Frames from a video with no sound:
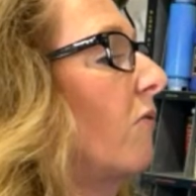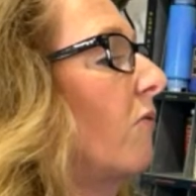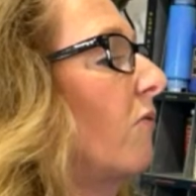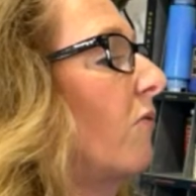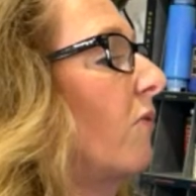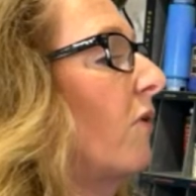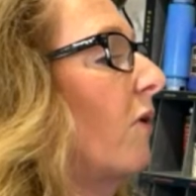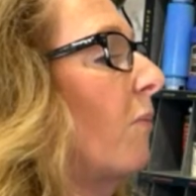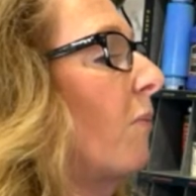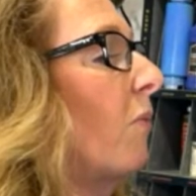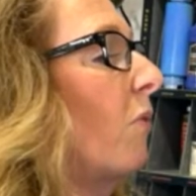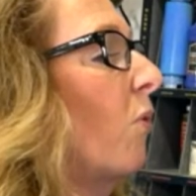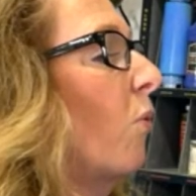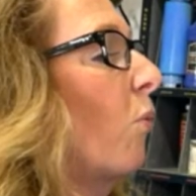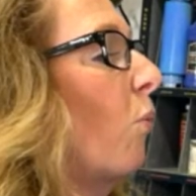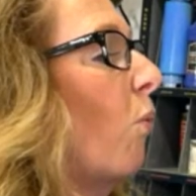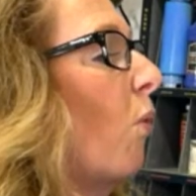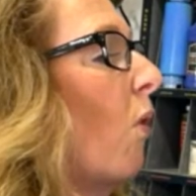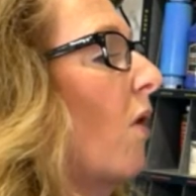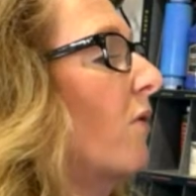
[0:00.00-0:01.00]
from the
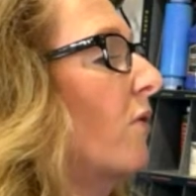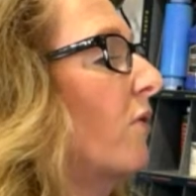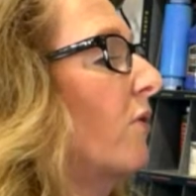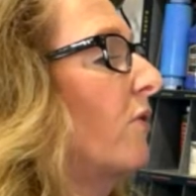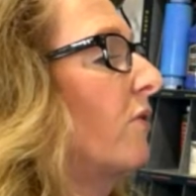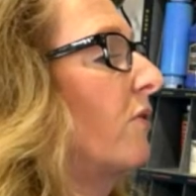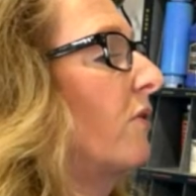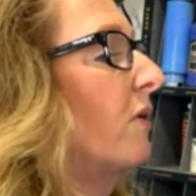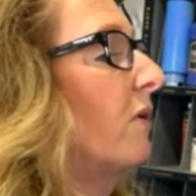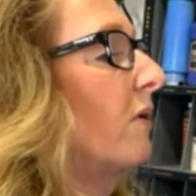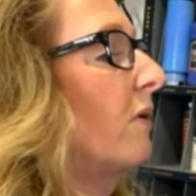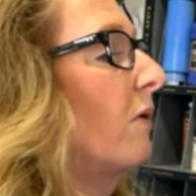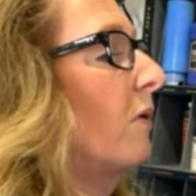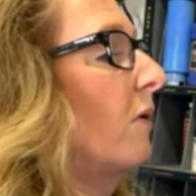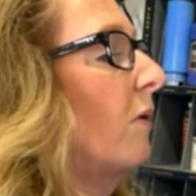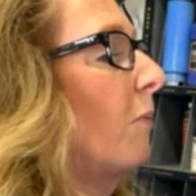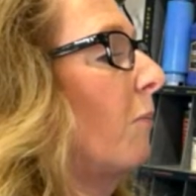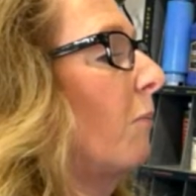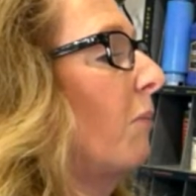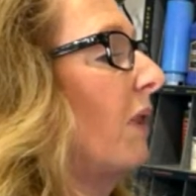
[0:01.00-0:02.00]
watered
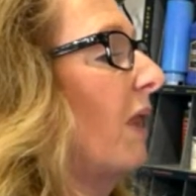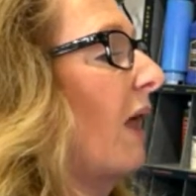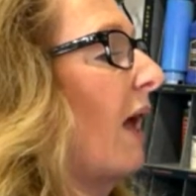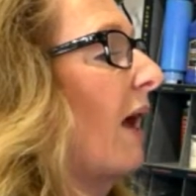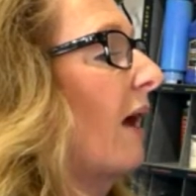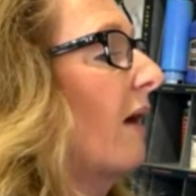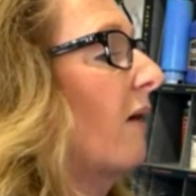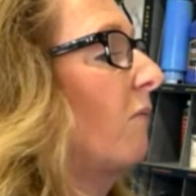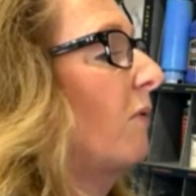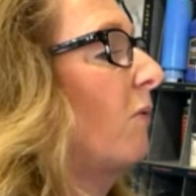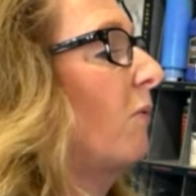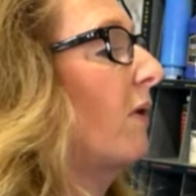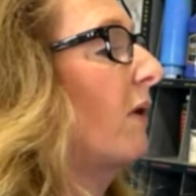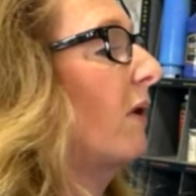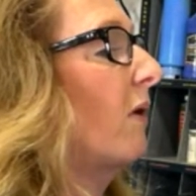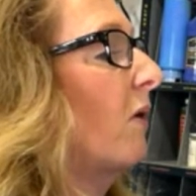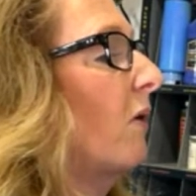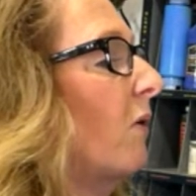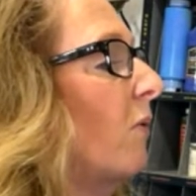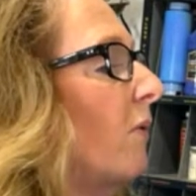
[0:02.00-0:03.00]
black. We want to
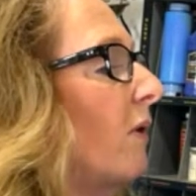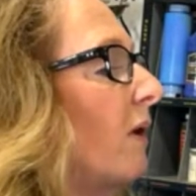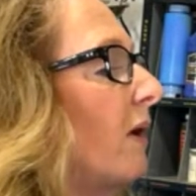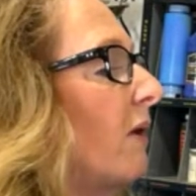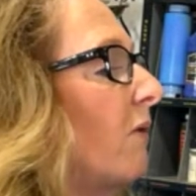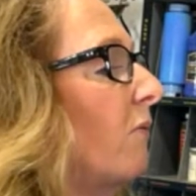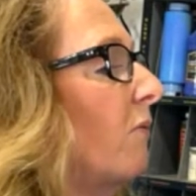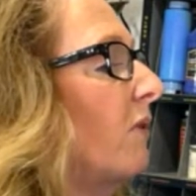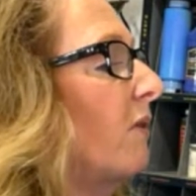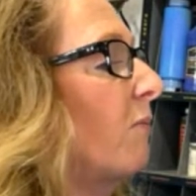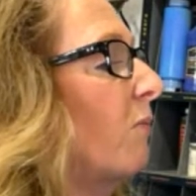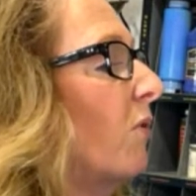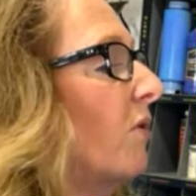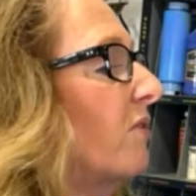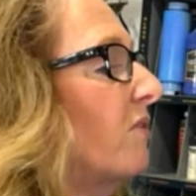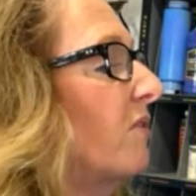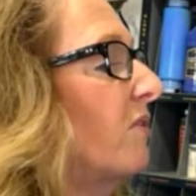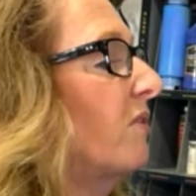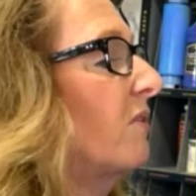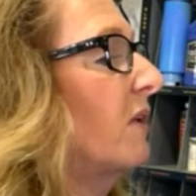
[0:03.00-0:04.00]
go in with a more
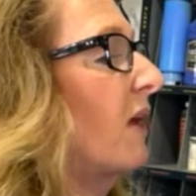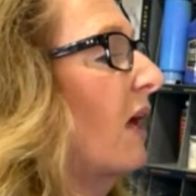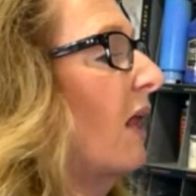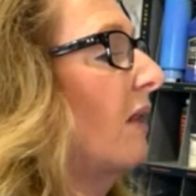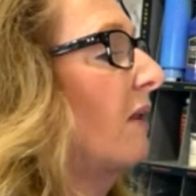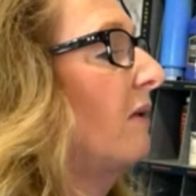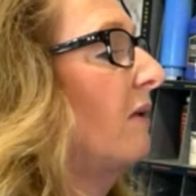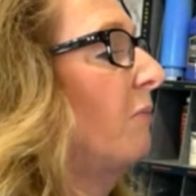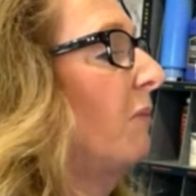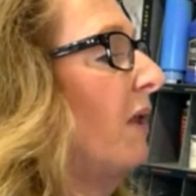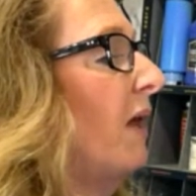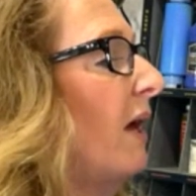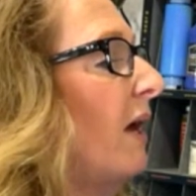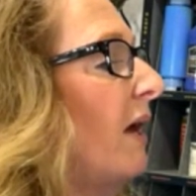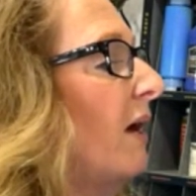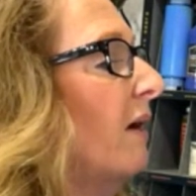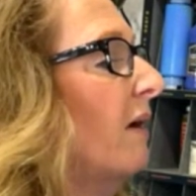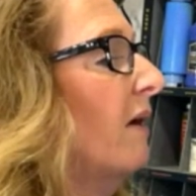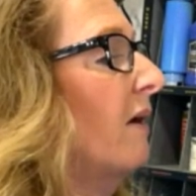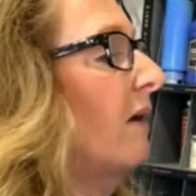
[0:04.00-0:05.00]
solid
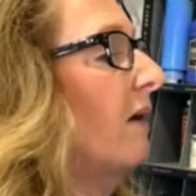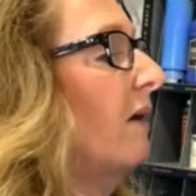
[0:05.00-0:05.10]
black,